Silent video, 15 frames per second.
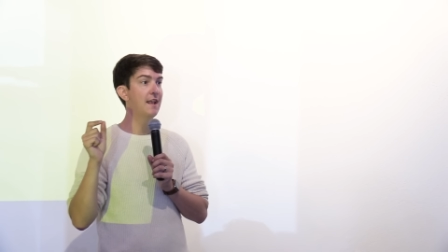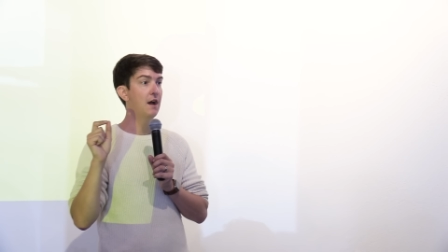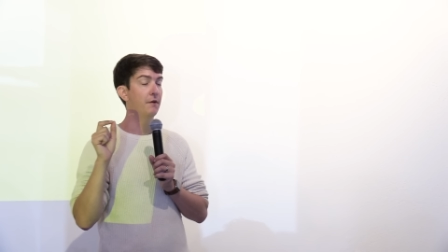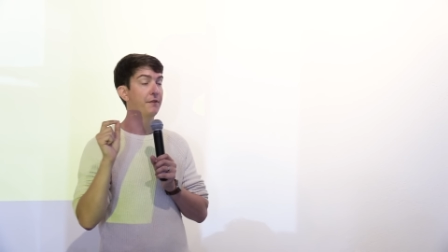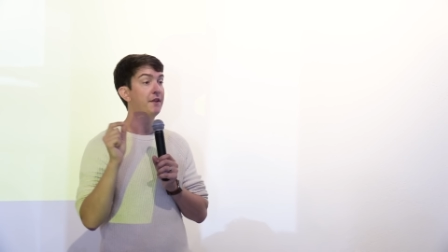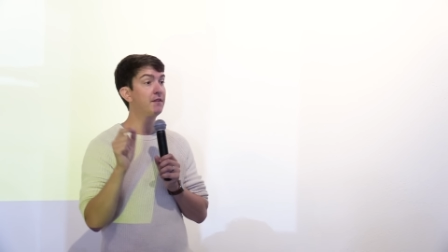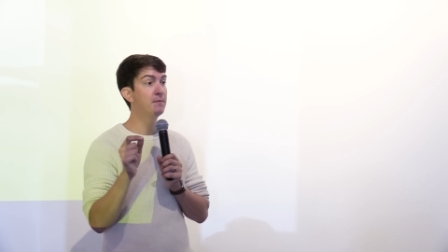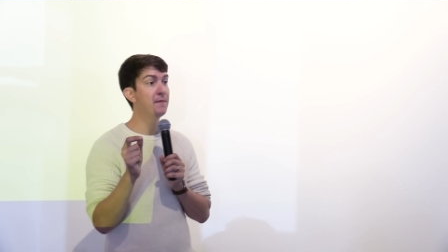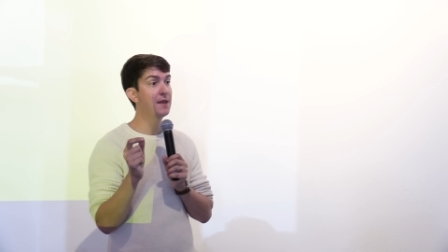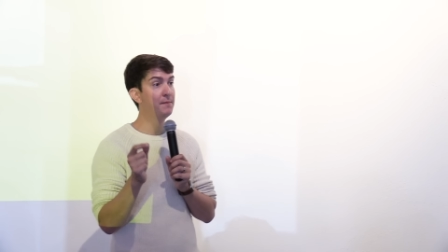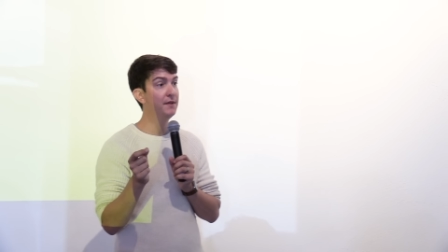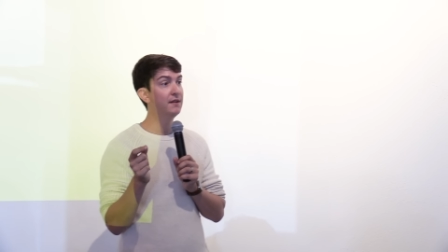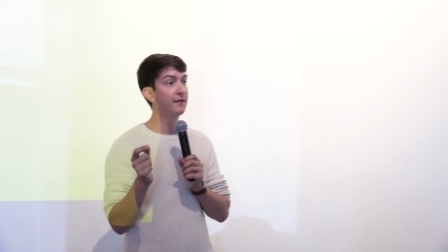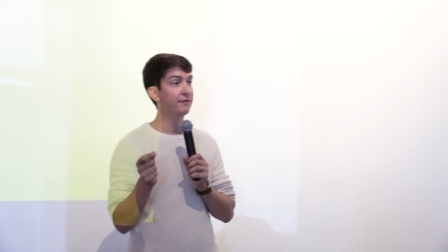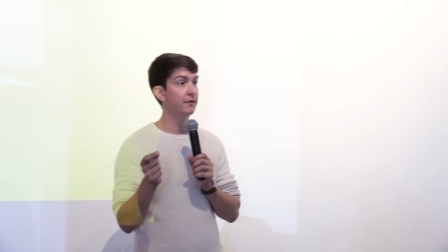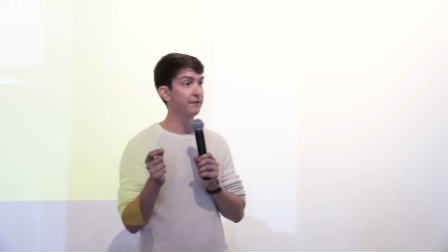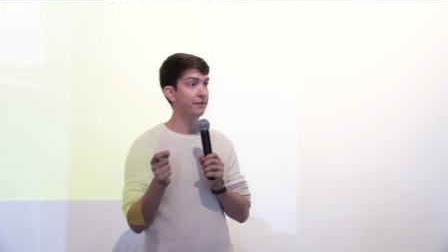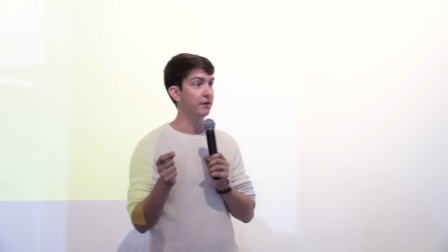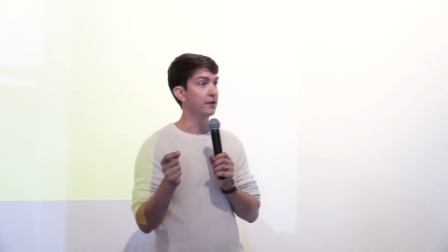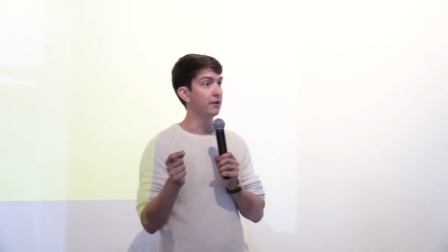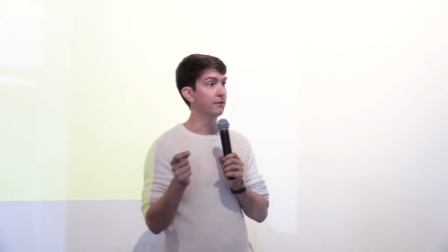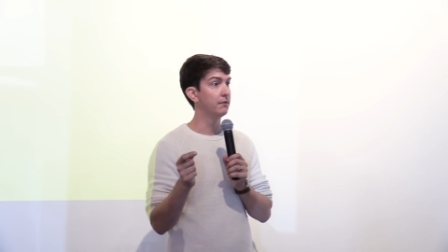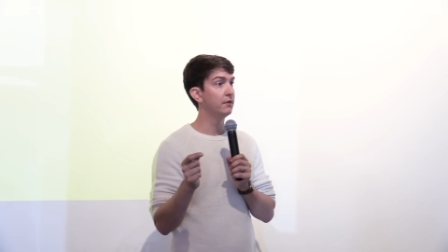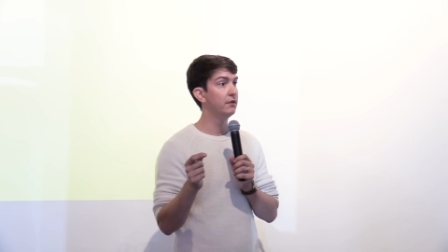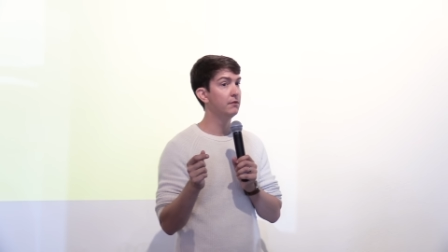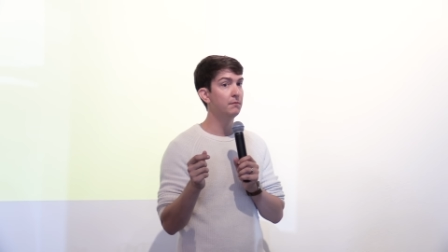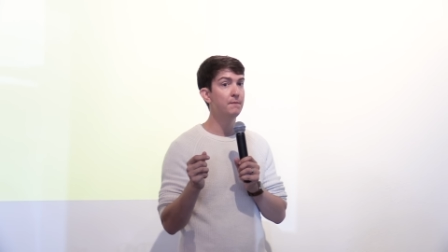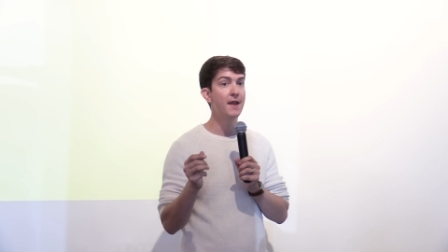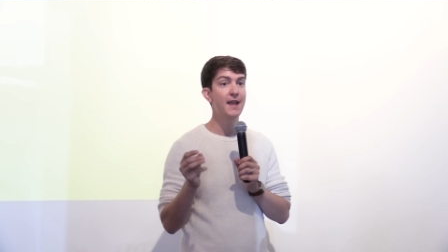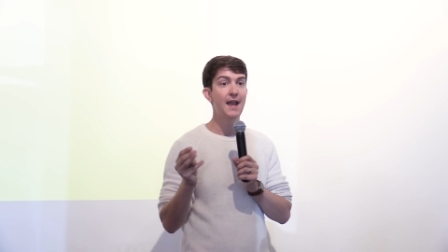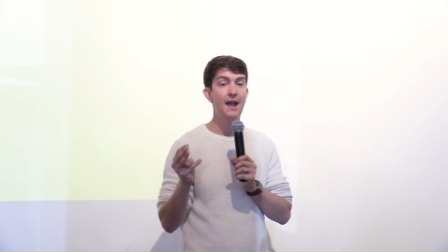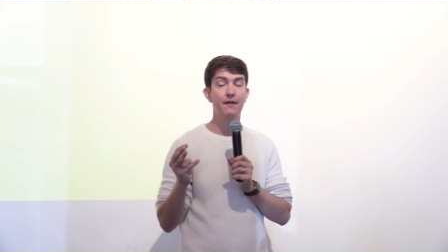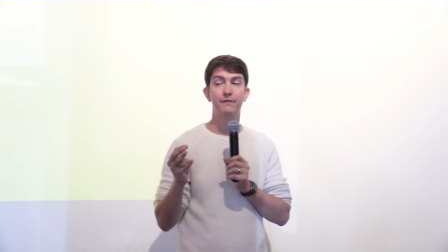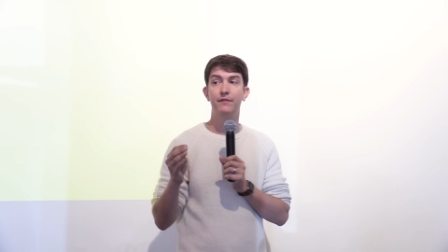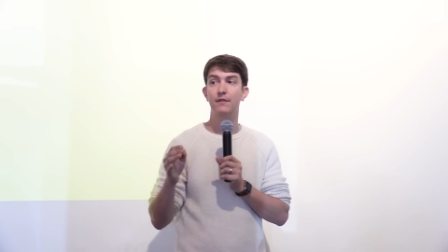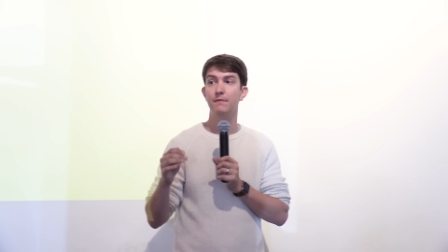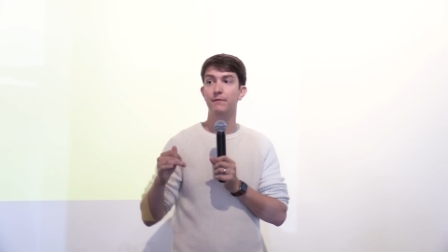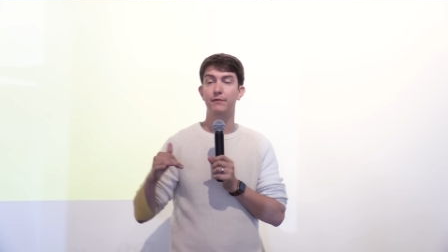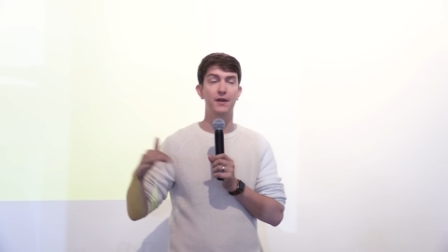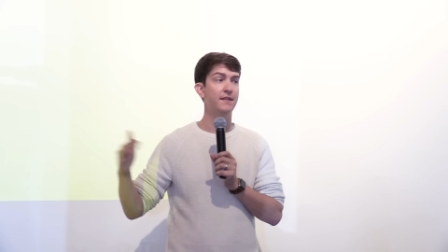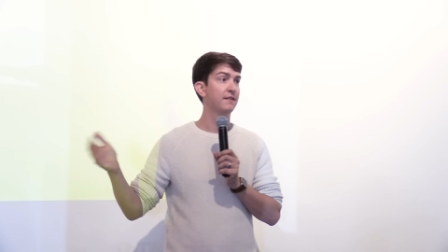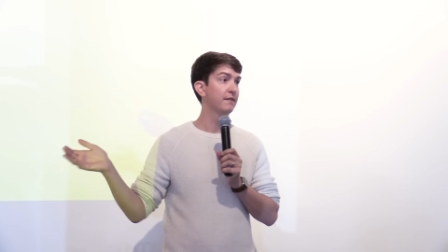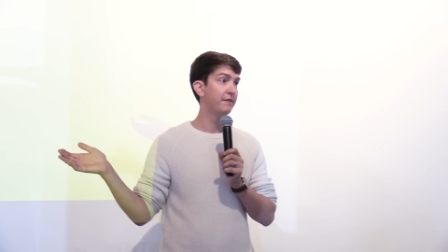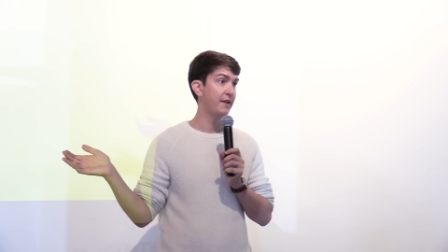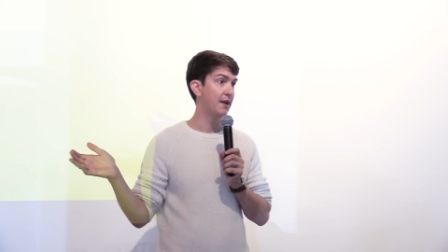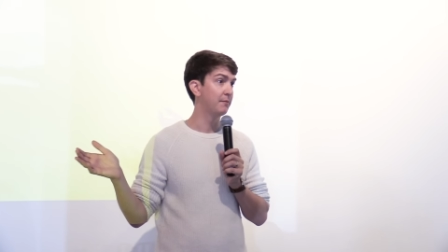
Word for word: Now, things may be different for you. You may have some friends and